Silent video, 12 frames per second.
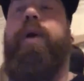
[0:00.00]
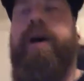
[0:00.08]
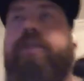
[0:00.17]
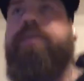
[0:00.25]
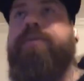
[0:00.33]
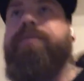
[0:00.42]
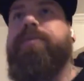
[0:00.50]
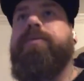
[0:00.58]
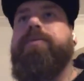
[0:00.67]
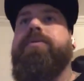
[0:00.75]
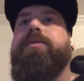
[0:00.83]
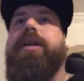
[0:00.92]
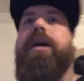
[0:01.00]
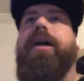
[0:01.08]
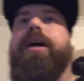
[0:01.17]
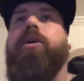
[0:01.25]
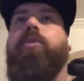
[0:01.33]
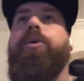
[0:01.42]
Well,
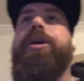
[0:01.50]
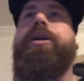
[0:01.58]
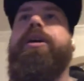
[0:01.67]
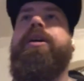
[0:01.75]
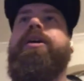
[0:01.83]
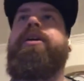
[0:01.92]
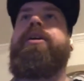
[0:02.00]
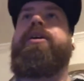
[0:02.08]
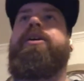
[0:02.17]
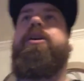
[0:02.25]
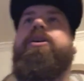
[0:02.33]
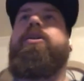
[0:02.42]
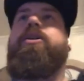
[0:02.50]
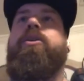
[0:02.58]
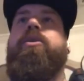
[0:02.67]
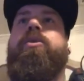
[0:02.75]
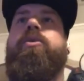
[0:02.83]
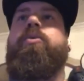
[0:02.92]
uh, we
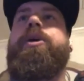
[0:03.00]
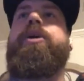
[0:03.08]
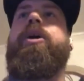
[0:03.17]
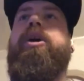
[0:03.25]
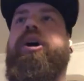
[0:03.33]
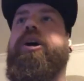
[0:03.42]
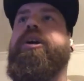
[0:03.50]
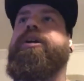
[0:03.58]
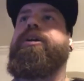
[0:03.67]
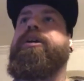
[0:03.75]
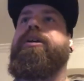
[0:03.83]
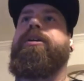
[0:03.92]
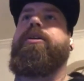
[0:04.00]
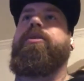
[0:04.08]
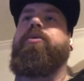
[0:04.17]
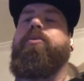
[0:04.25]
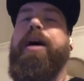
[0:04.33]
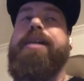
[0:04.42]
we are.
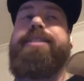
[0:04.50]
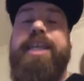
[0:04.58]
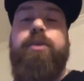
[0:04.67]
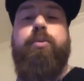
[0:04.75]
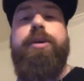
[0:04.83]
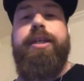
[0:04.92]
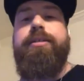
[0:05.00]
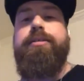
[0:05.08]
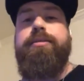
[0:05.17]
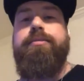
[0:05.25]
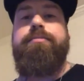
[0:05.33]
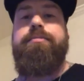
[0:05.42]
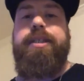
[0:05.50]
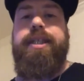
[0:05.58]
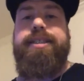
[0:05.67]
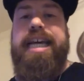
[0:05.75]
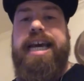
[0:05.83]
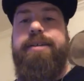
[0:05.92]
I say we because
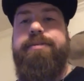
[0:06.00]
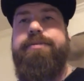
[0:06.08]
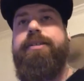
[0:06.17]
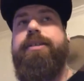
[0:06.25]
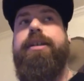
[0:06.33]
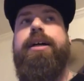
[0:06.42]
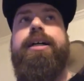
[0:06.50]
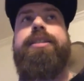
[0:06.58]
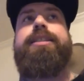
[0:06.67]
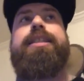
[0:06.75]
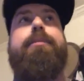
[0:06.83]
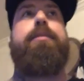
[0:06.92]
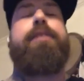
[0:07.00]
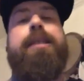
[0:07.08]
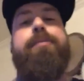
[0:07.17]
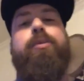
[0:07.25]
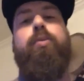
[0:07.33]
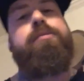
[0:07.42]
I have a team of
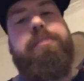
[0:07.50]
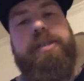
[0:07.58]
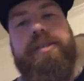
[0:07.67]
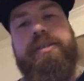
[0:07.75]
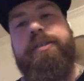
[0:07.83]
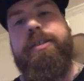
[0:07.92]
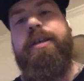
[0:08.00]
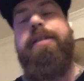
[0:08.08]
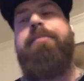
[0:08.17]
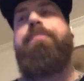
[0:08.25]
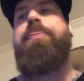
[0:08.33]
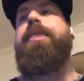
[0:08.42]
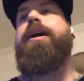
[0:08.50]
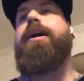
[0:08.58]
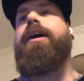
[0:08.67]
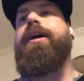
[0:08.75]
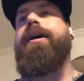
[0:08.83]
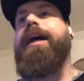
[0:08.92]
people with me
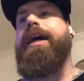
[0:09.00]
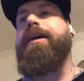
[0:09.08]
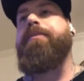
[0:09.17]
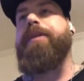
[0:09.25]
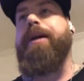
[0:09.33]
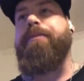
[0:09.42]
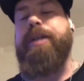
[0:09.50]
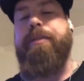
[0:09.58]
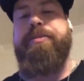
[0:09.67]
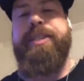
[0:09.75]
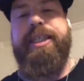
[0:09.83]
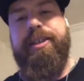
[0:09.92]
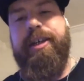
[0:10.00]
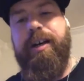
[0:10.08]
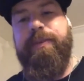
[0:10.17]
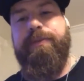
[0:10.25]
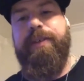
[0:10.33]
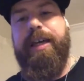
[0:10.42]
uh, I'm, I'm, I'm kicking
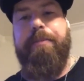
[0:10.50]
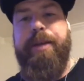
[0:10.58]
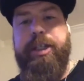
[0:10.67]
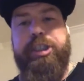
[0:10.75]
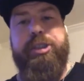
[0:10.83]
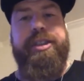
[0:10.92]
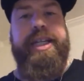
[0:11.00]
off a ministry